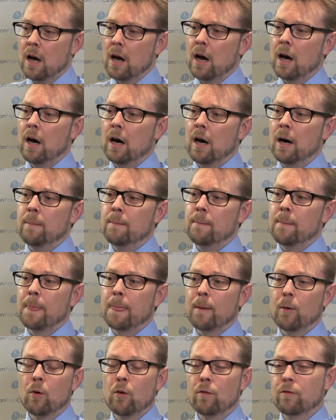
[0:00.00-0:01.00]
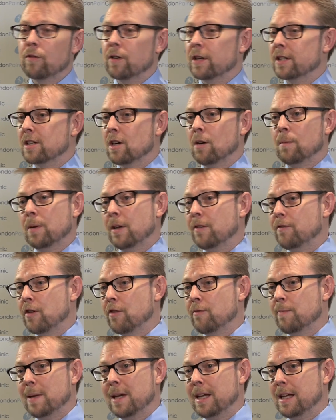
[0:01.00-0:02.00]
Um, or for example, if
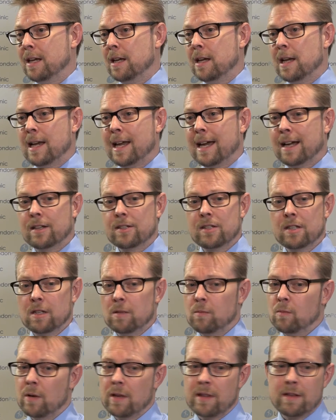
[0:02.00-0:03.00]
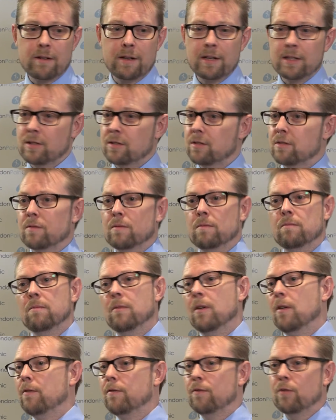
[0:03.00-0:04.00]
you've been in an accident, whether it's
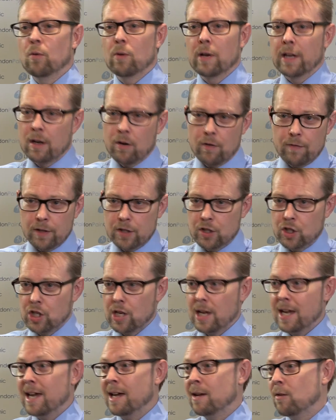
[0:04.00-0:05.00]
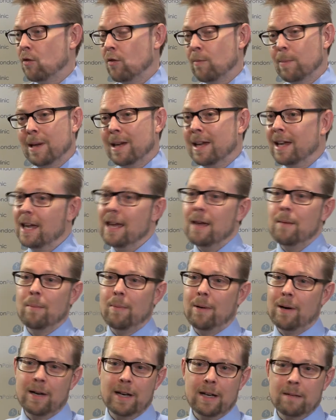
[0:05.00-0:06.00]
falling off a chair or being hit
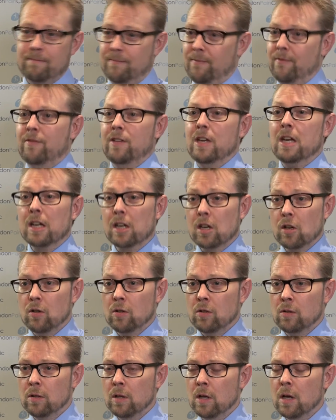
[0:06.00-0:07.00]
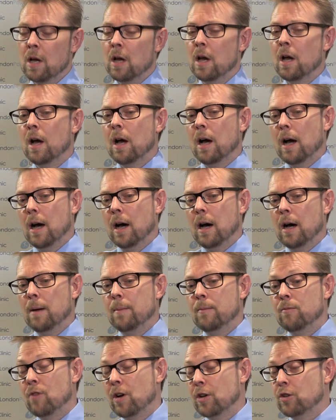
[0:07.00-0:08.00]
by a vehicle,
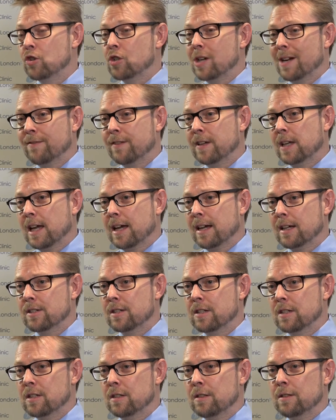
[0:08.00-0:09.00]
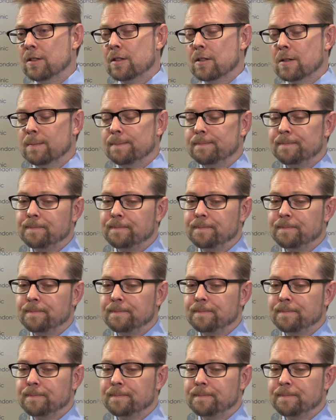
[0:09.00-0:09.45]
Um, road traffic accident.